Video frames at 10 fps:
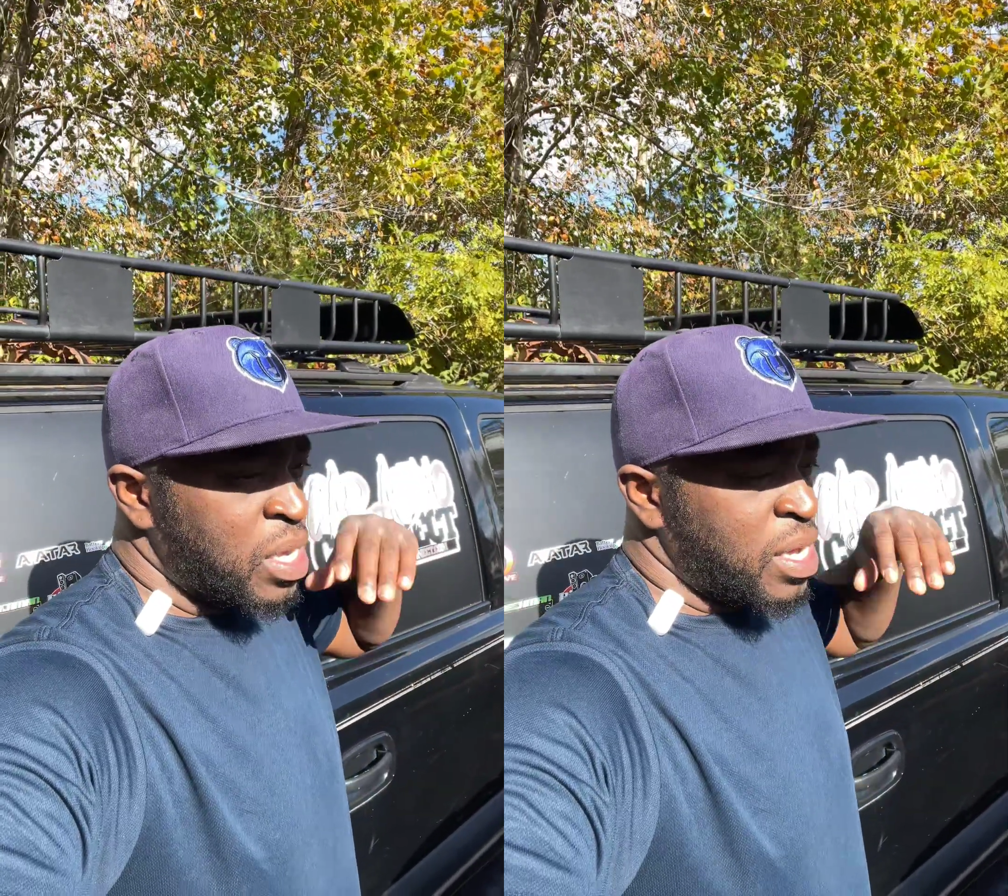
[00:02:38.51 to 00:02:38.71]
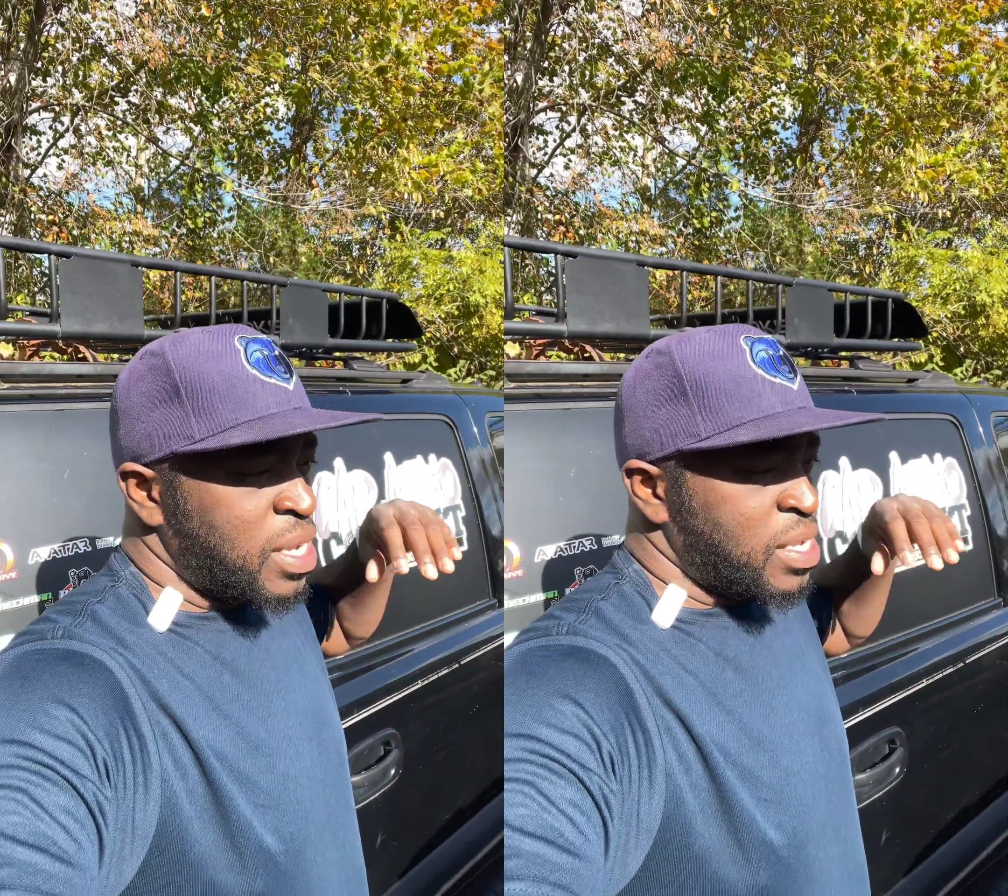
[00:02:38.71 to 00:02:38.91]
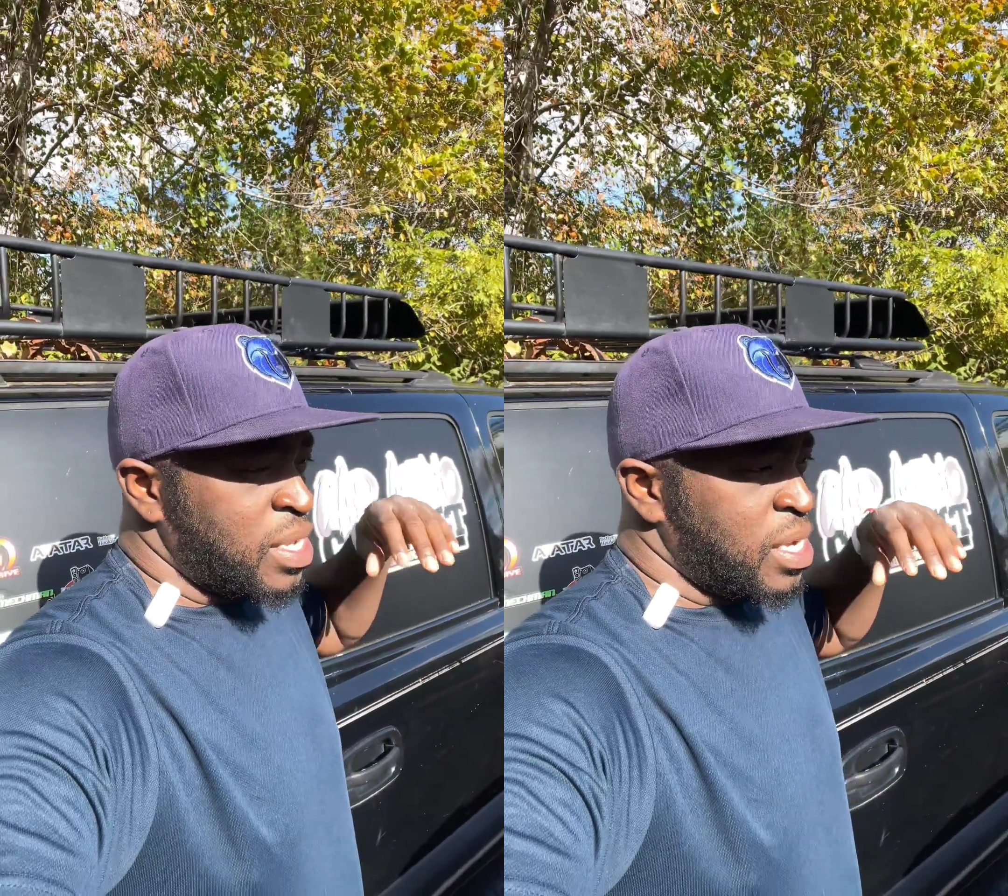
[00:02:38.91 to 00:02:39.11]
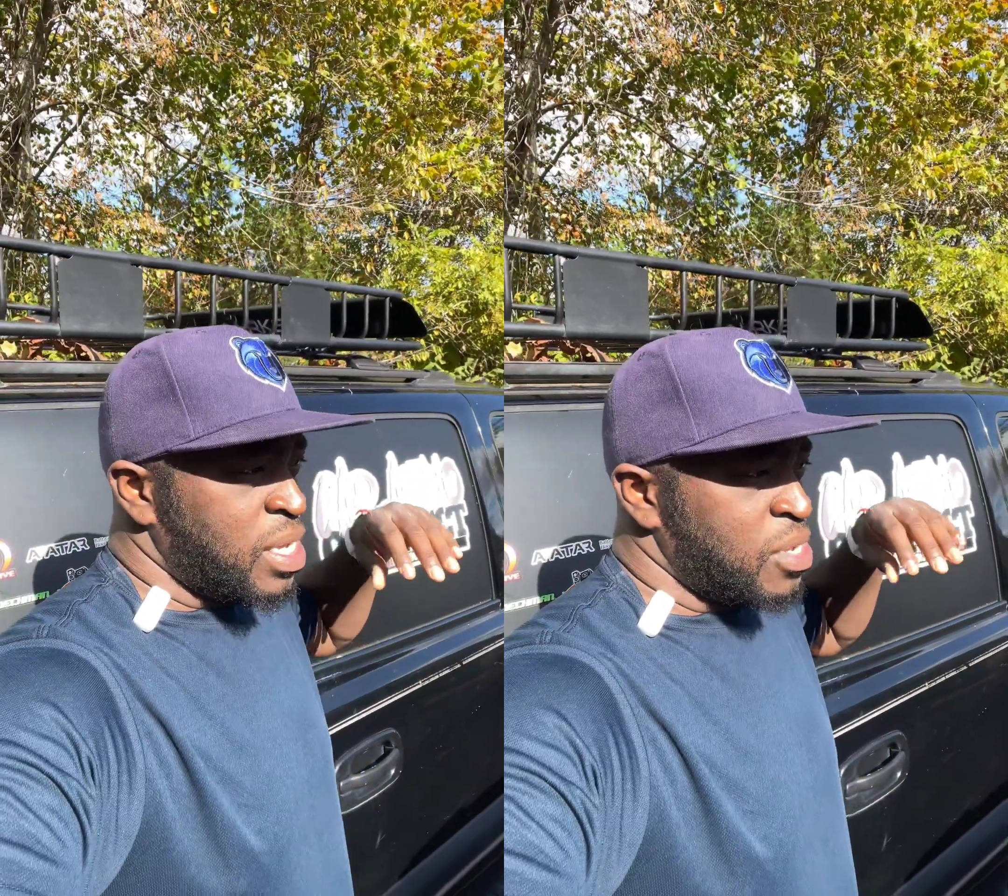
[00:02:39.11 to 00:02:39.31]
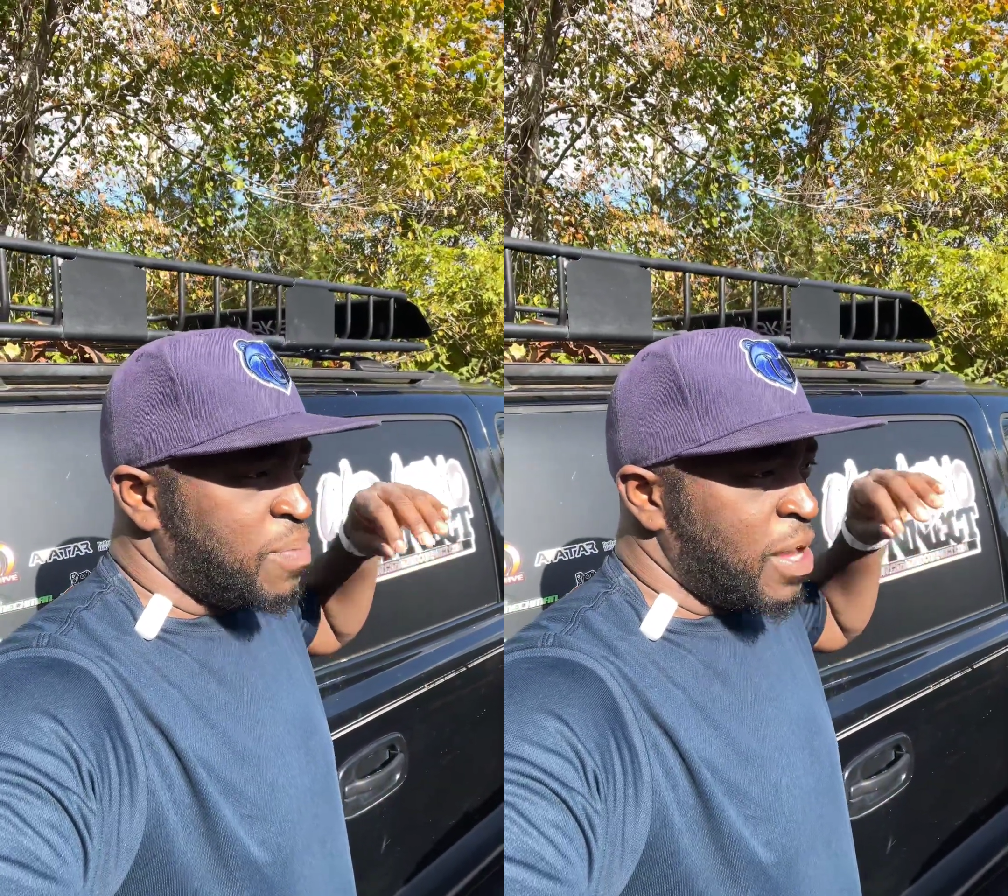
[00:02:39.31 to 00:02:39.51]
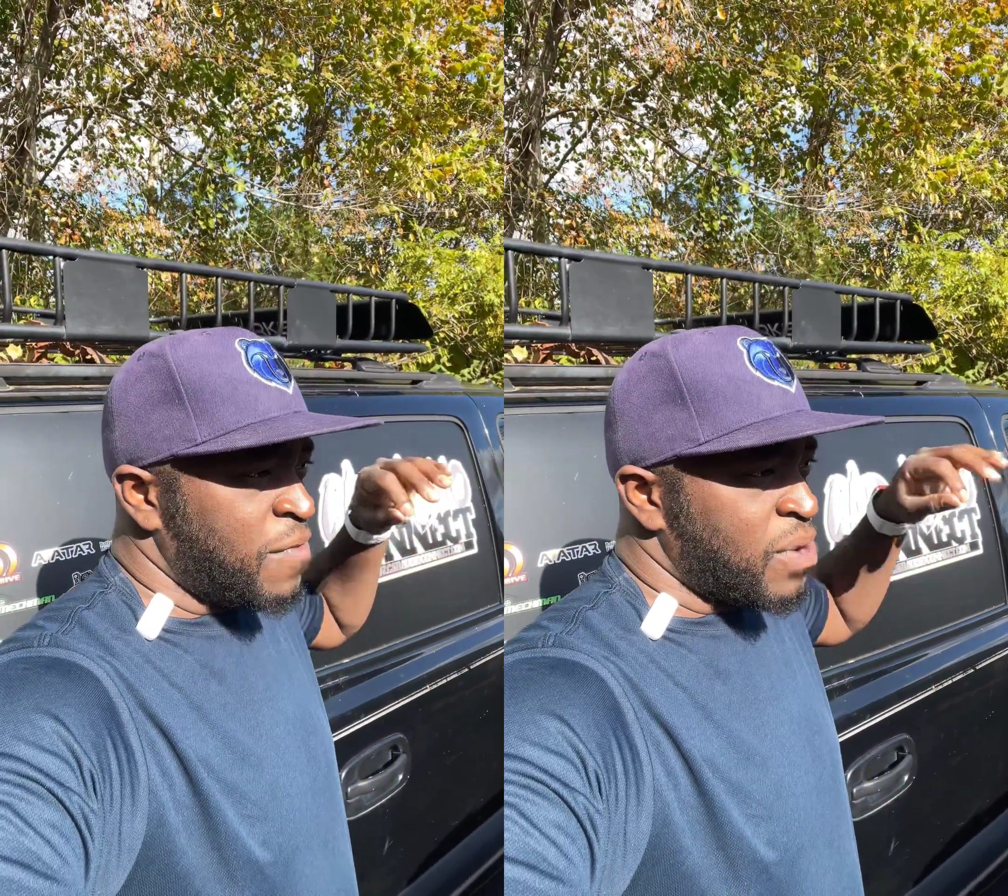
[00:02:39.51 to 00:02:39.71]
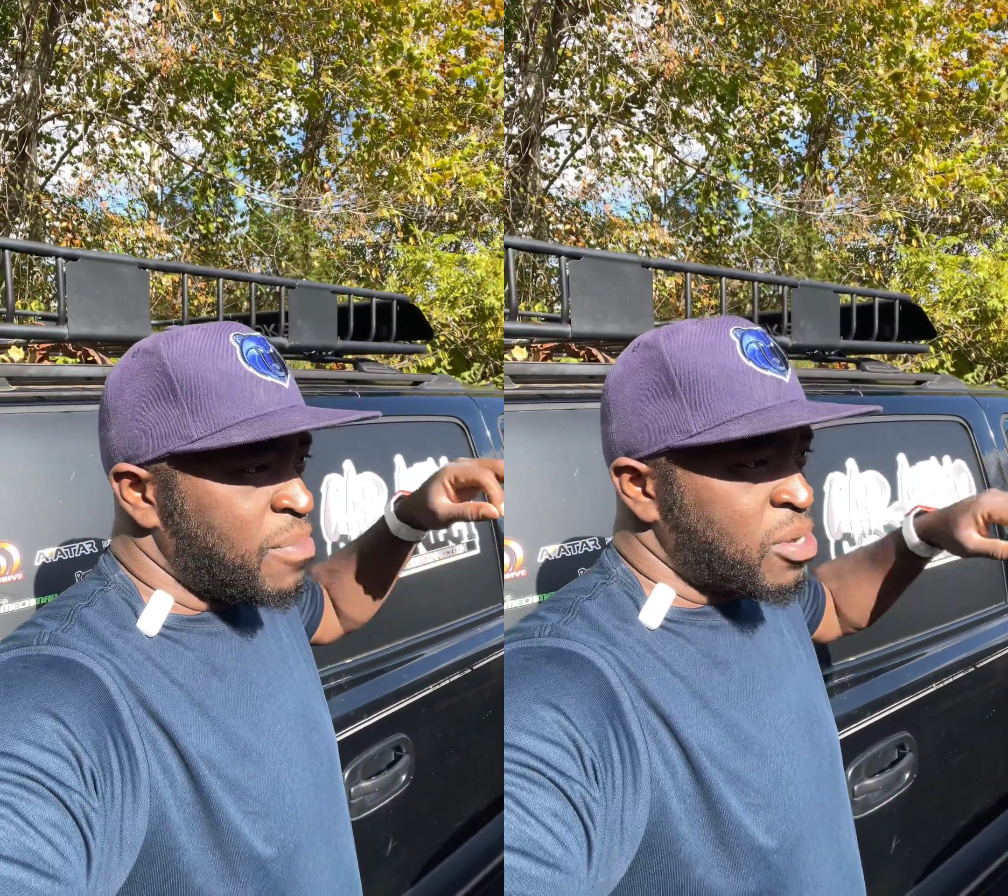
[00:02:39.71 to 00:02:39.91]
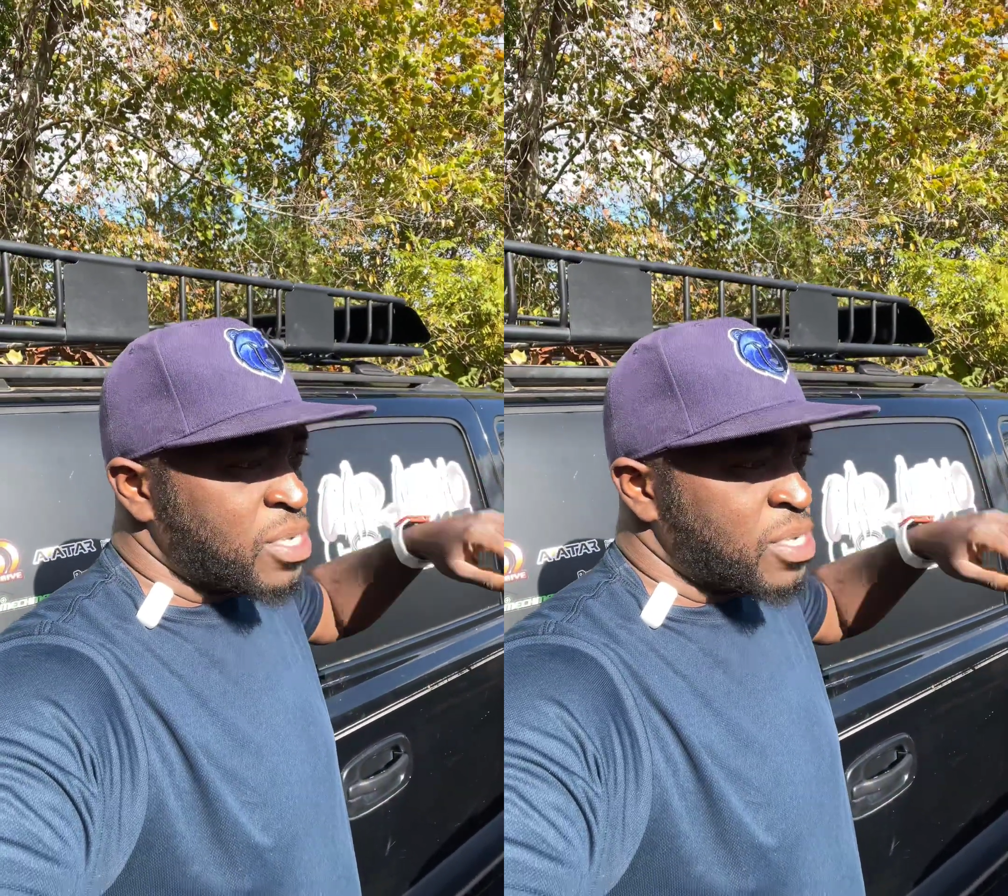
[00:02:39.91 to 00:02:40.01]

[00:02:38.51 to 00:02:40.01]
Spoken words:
and then you pay for the motor.